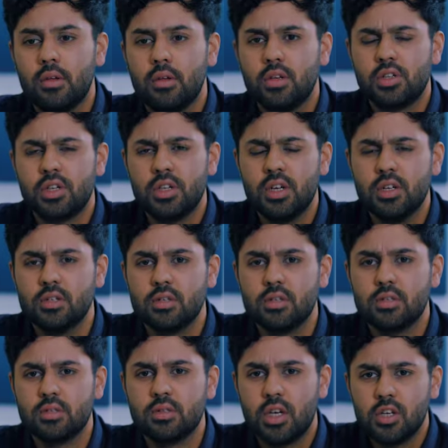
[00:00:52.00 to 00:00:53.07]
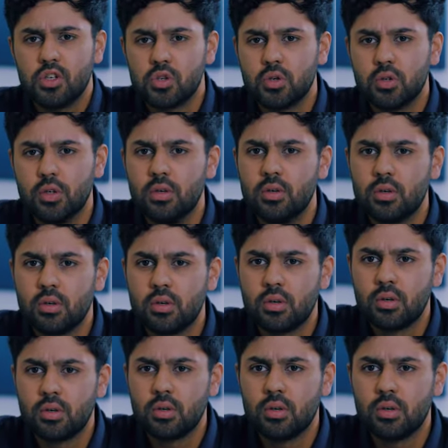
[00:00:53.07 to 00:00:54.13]
Yes, she does, I assure you.
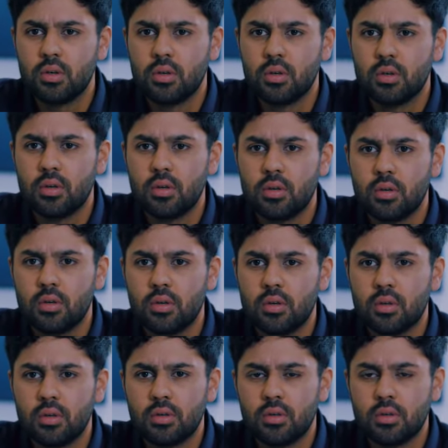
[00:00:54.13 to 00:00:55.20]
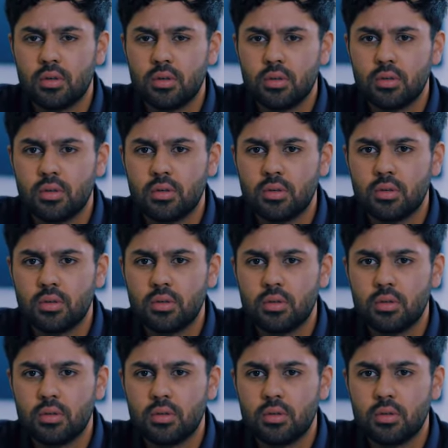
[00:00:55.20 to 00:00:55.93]
Sanji, if this is under